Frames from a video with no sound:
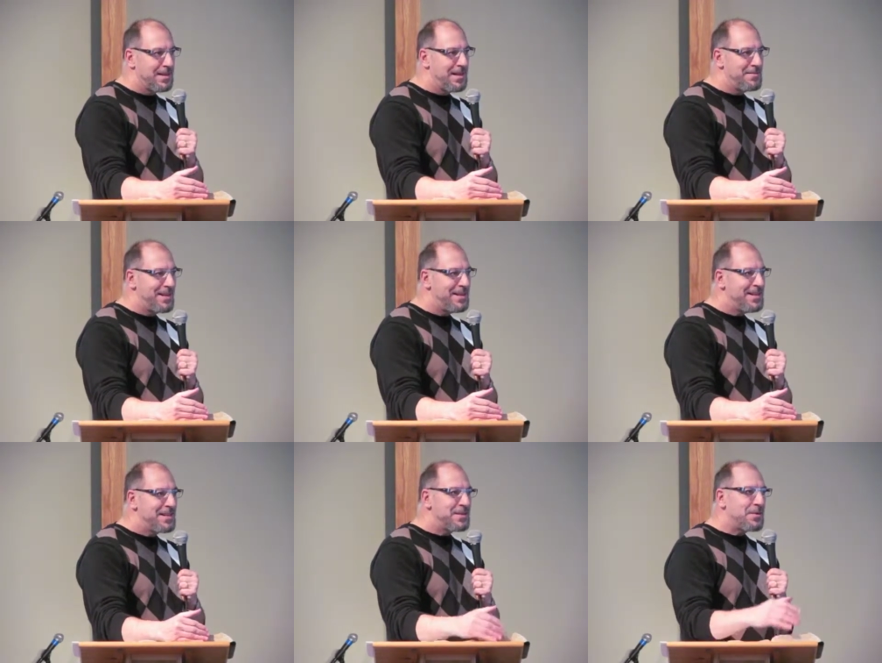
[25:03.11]
Amen?
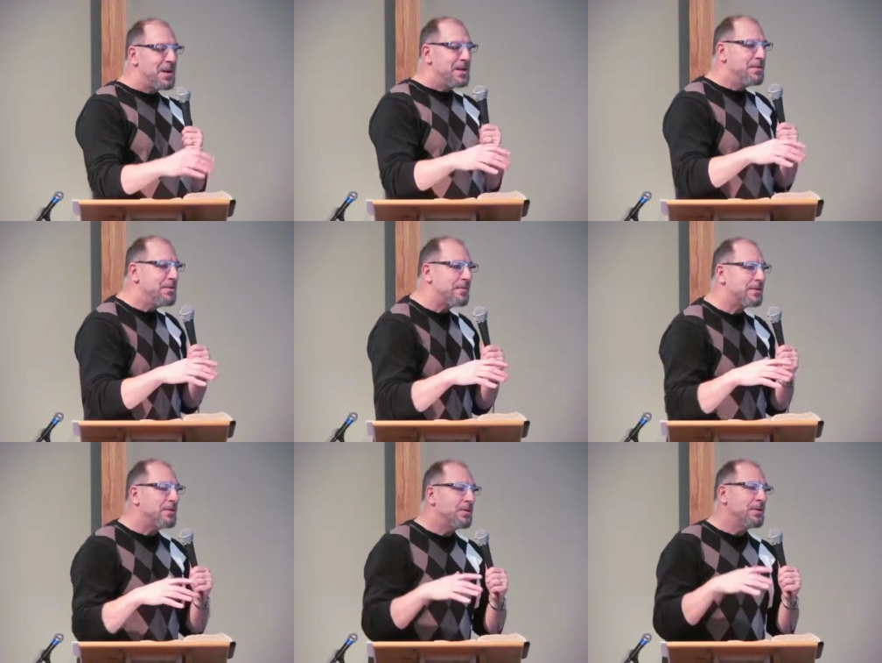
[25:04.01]
So you don't have
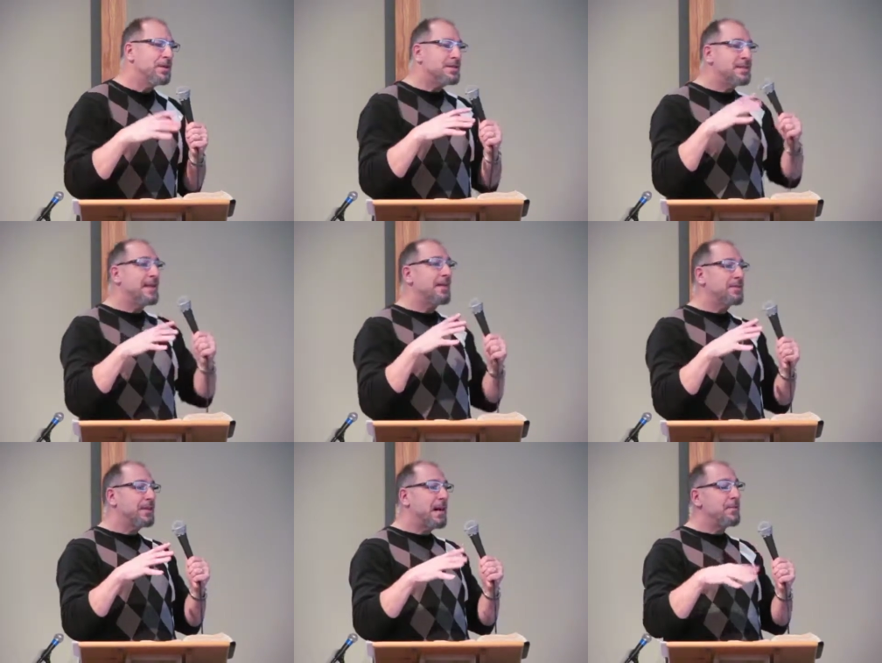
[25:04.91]
to go, you can seek
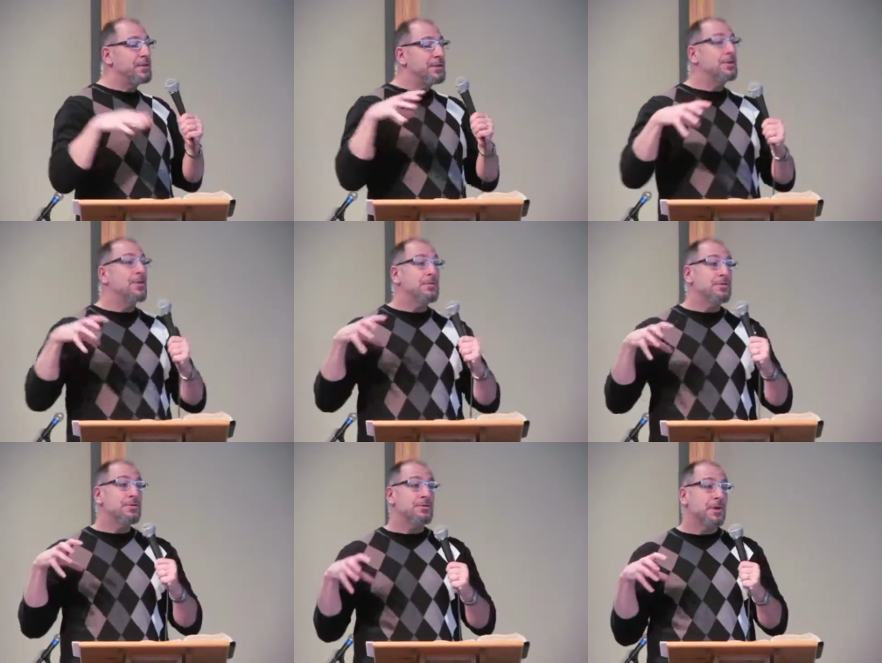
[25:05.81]
after God. When you're going
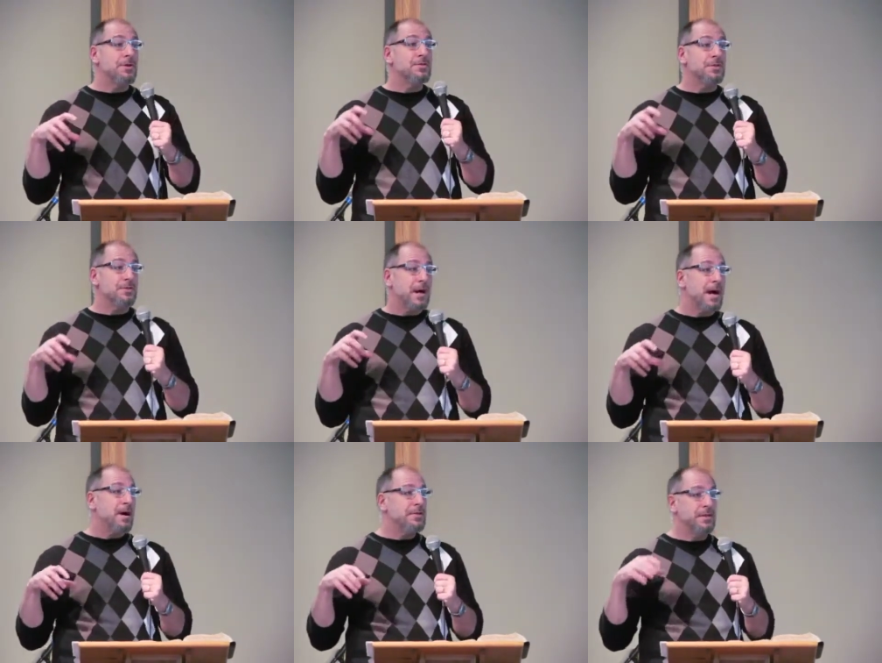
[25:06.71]
through struggles and
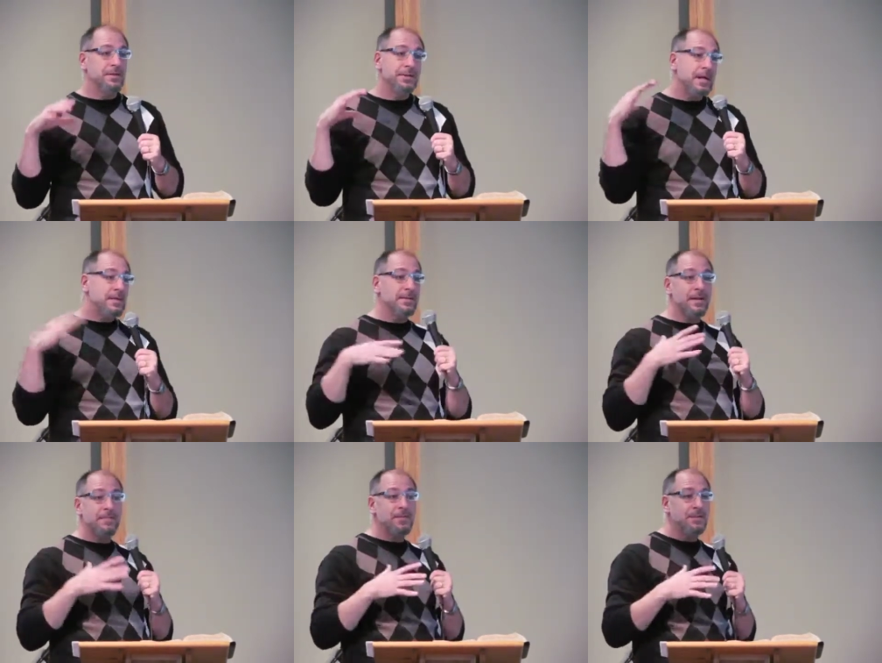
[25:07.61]
trials and you got
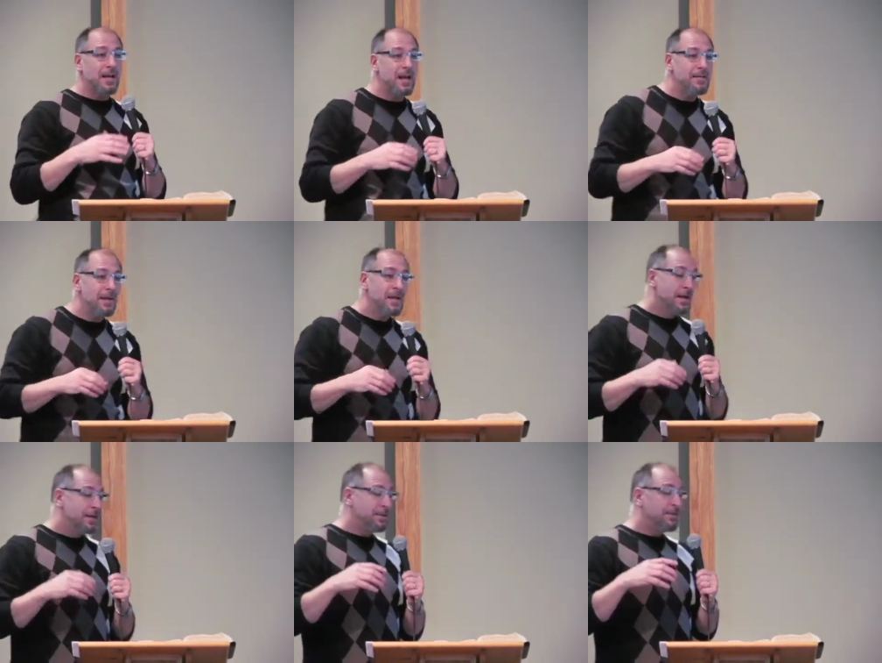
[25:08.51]
stuff in your life,
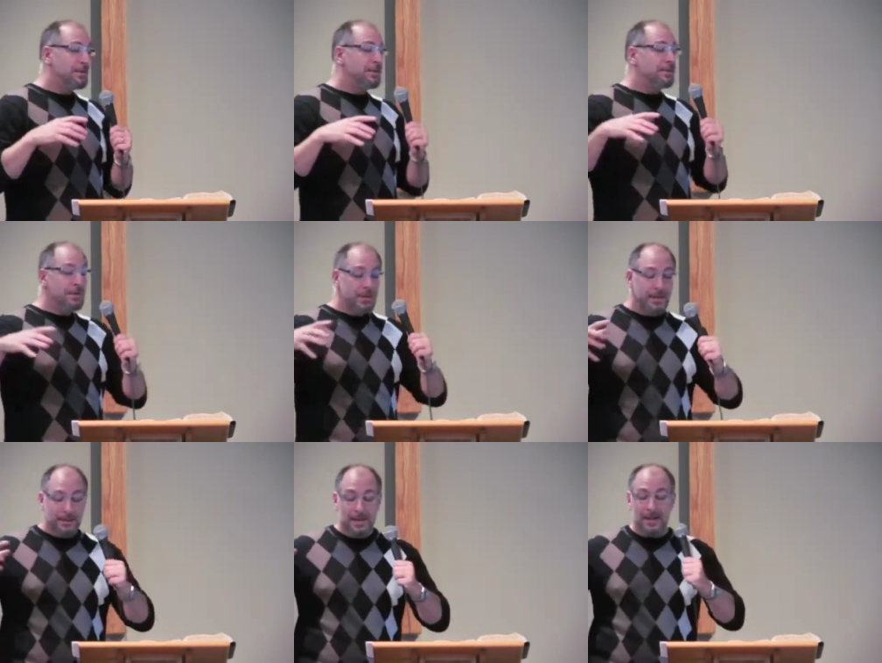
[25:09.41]
you go, you
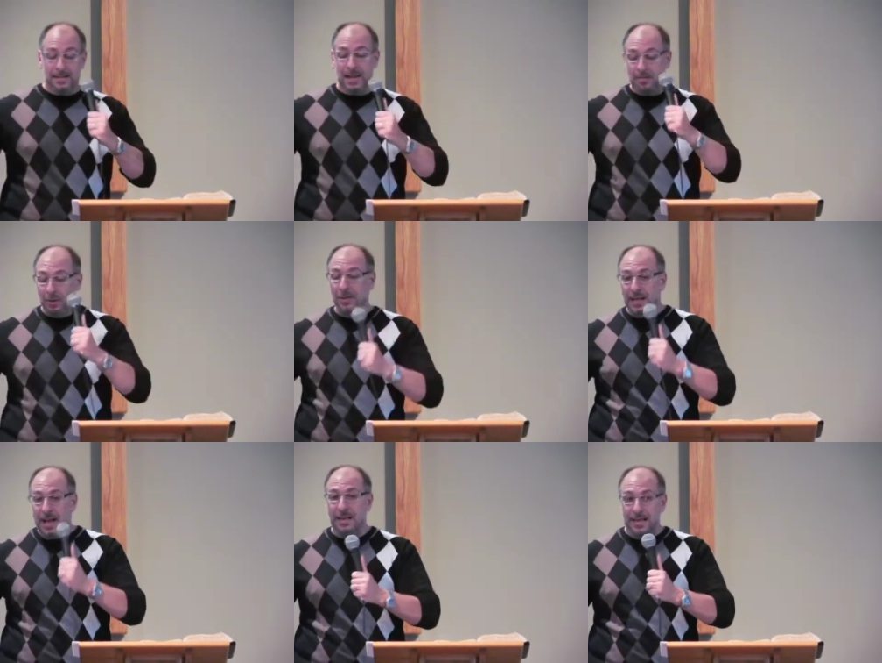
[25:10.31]
got to stop
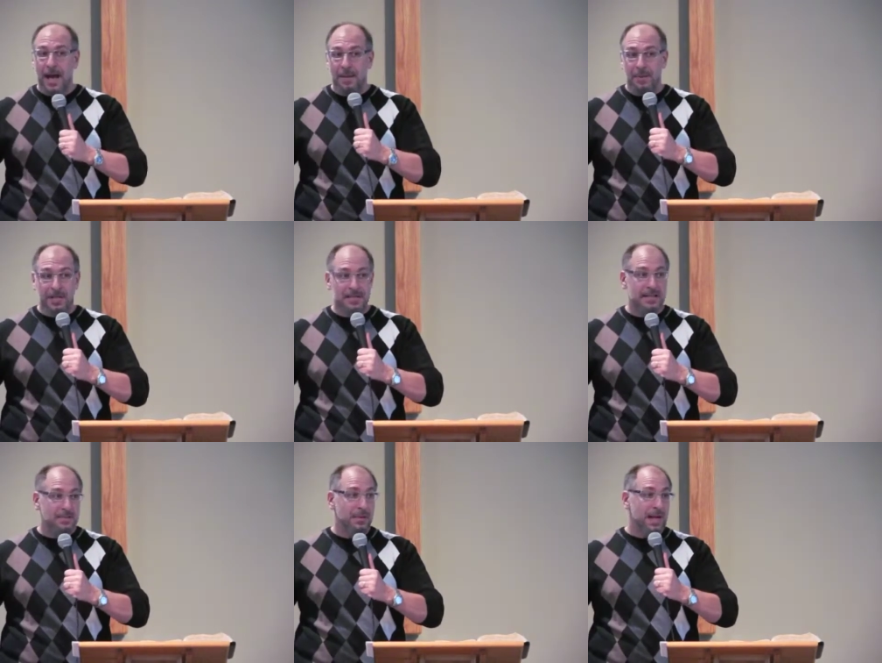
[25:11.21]
looking at that, because
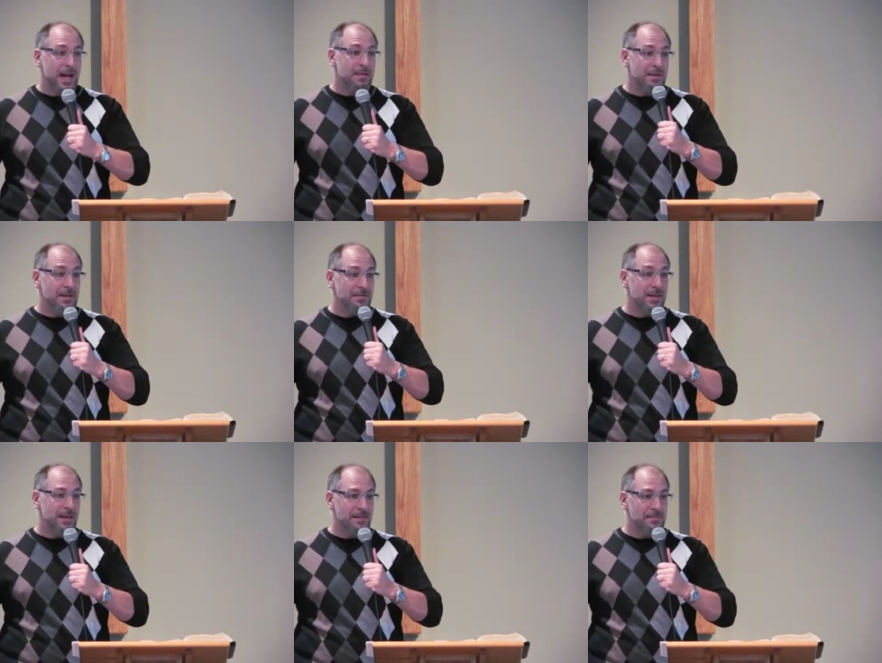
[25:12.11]
that's what Adam and Eve
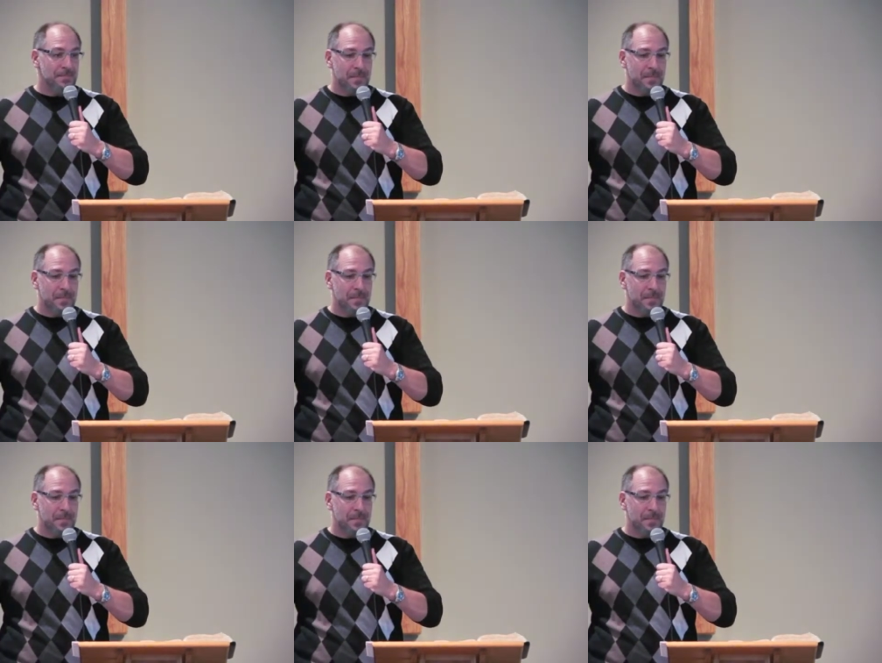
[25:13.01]
did.